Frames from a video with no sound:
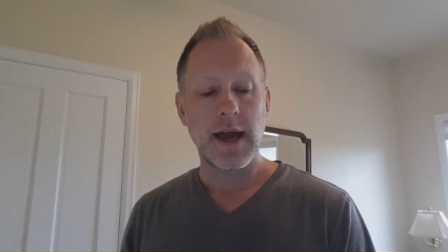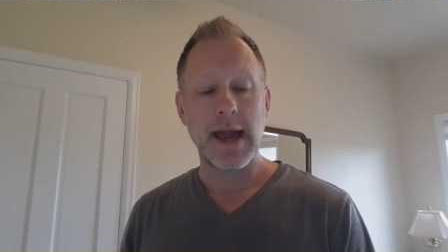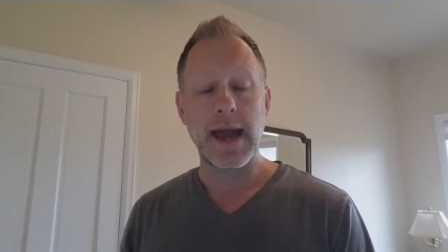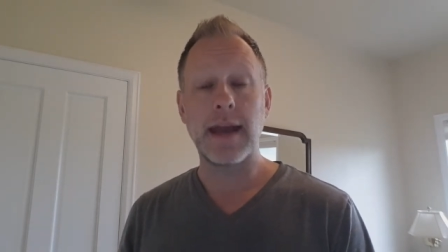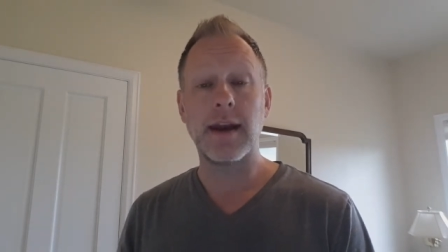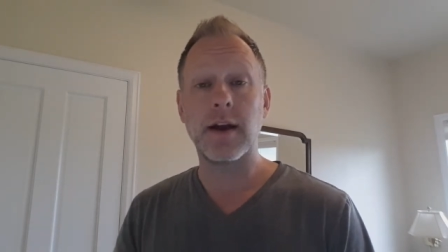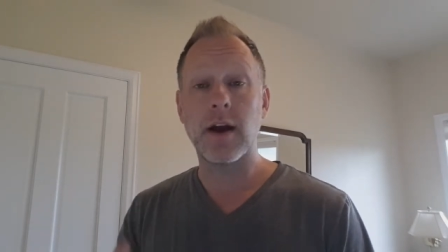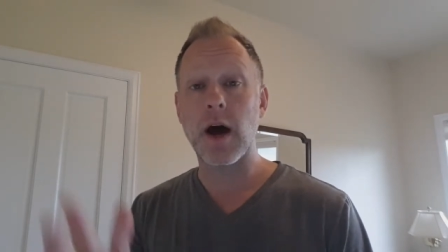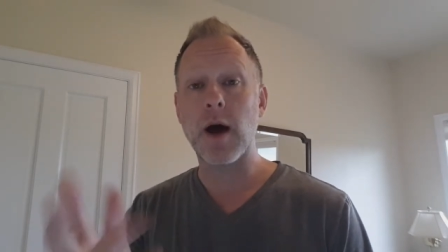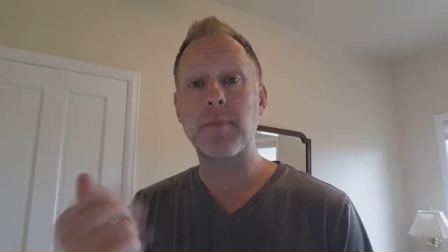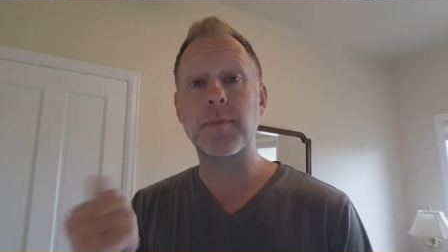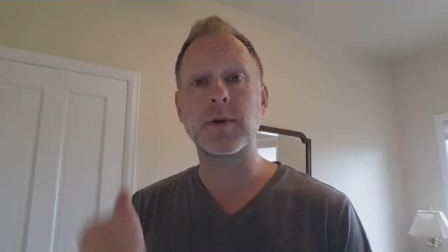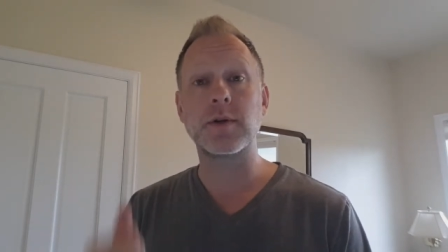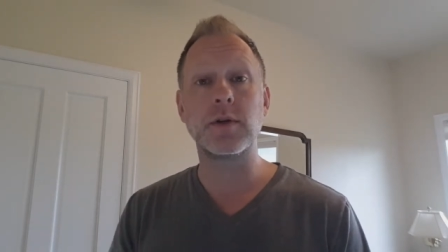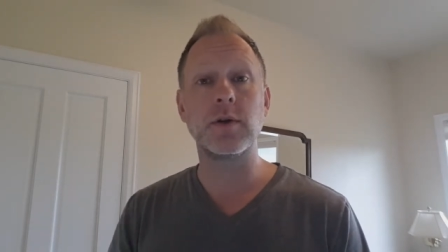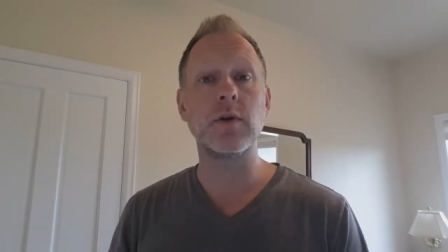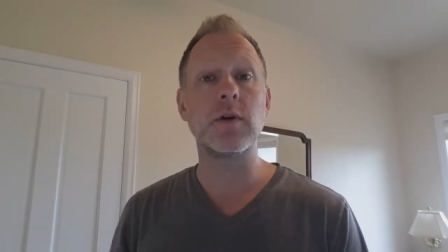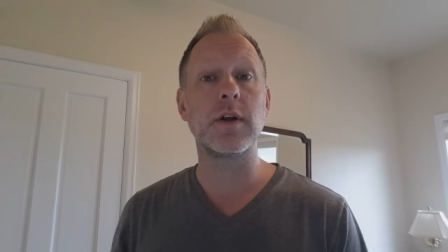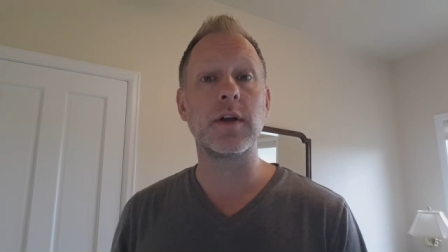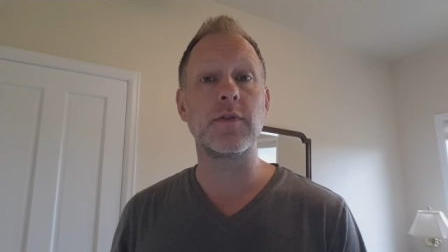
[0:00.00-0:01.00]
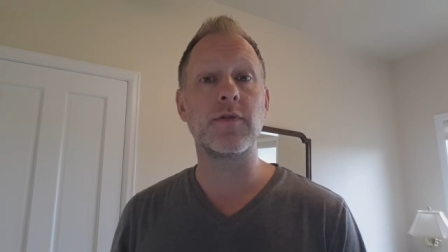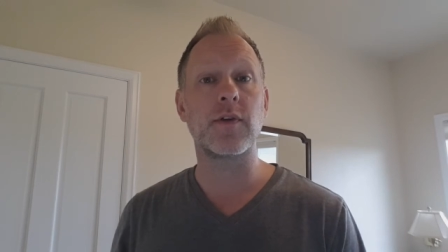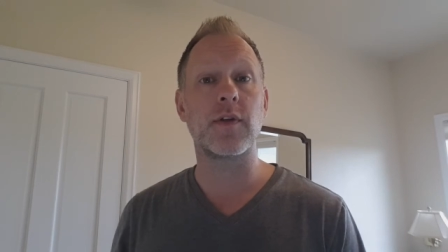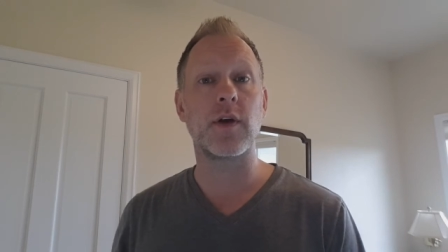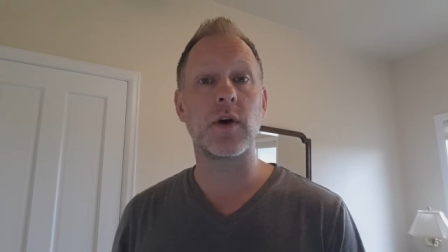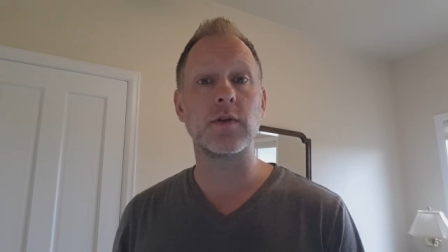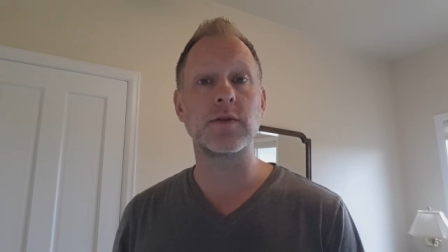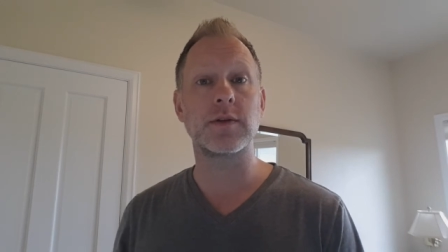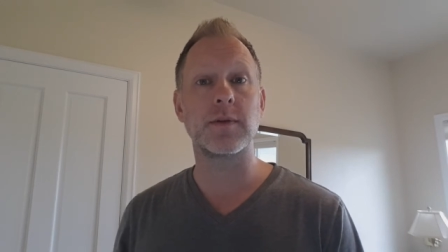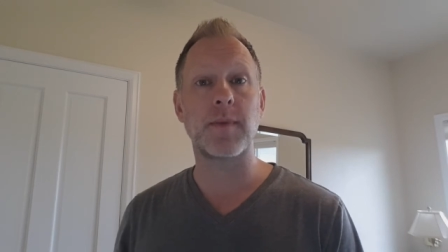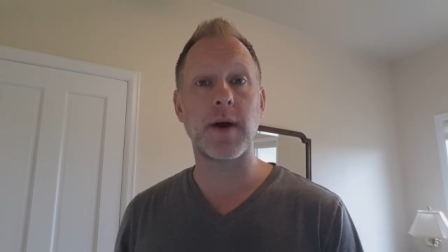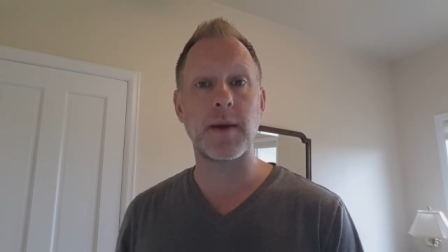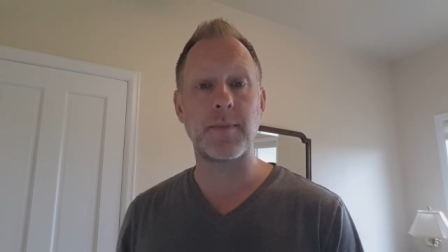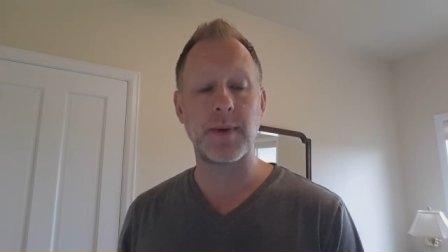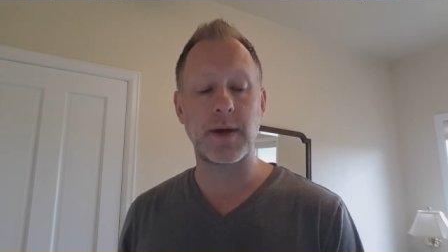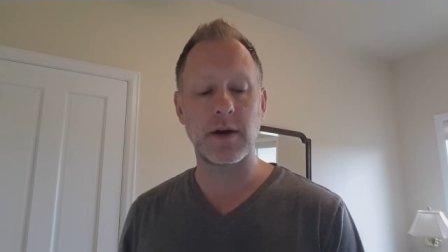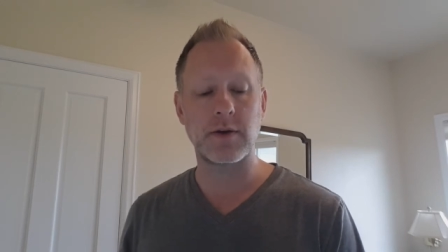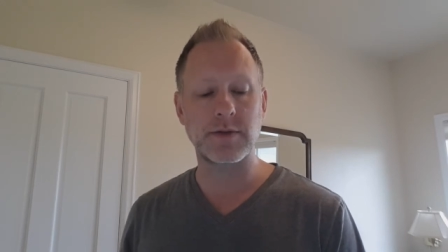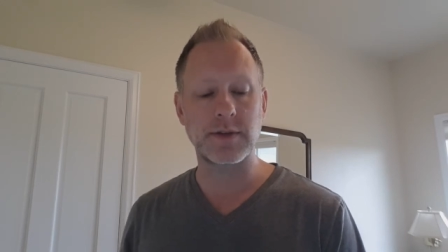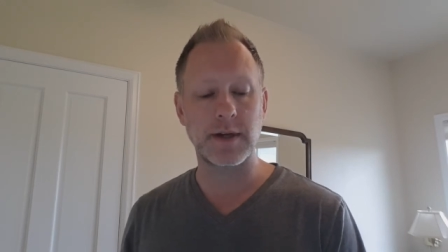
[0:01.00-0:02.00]
and an opportunity for those that
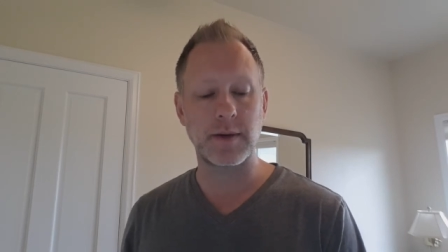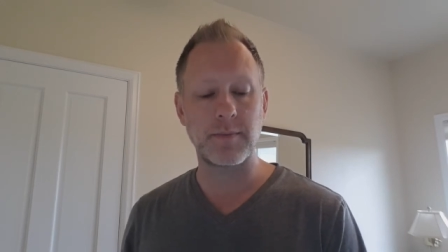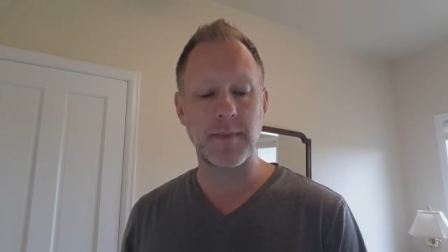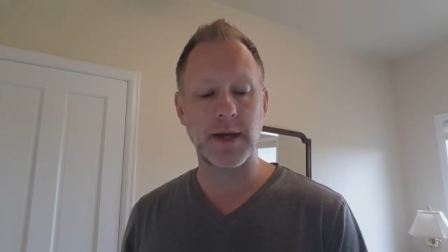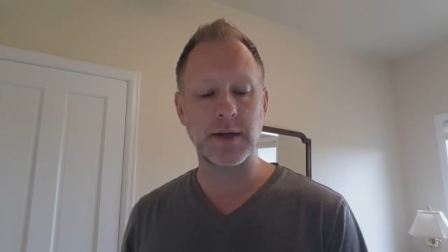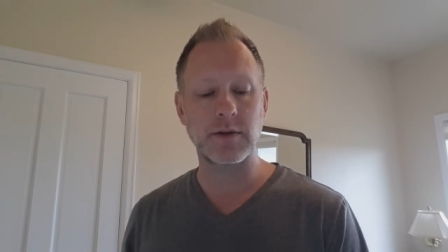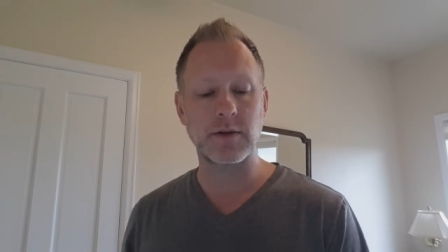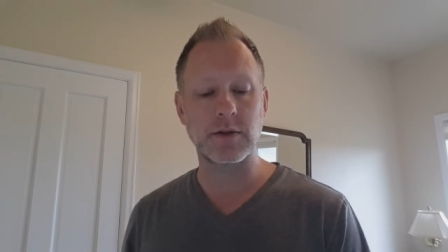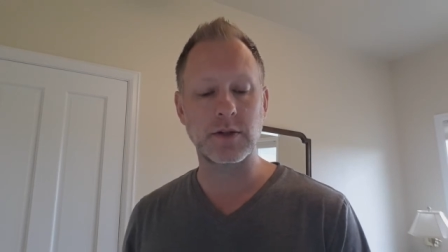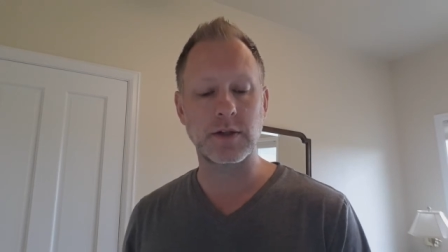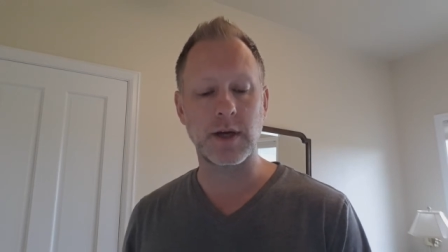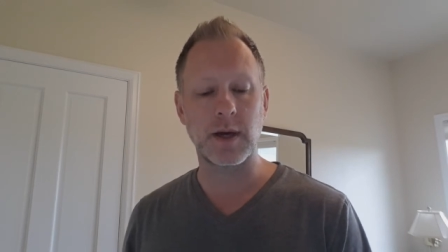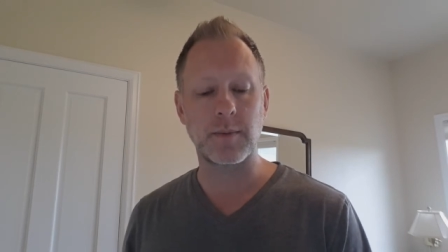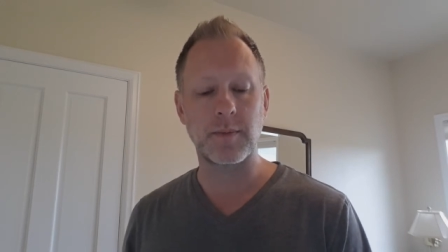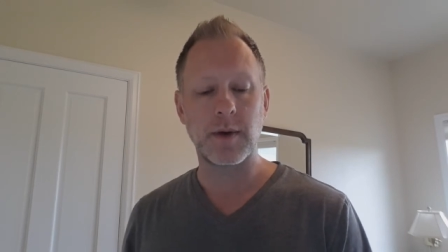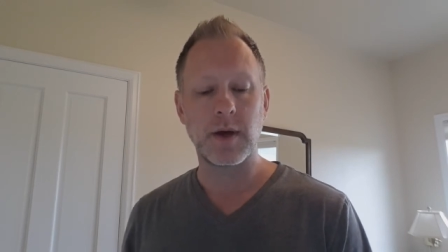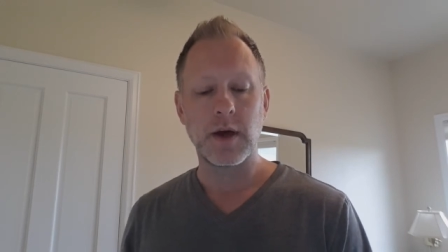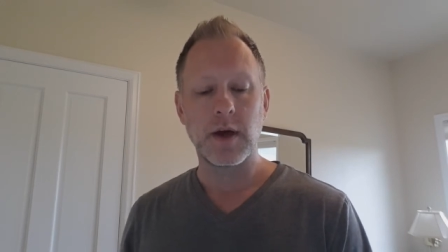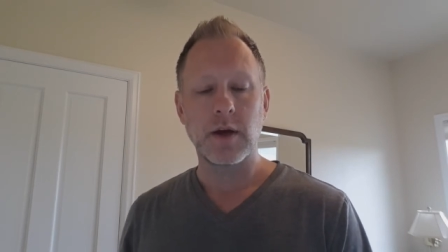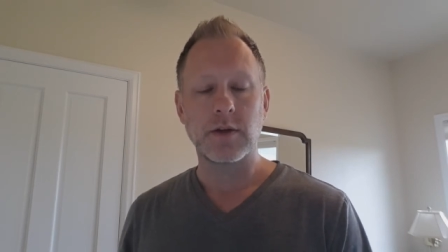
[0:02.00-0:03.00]
might be interested in mentorship.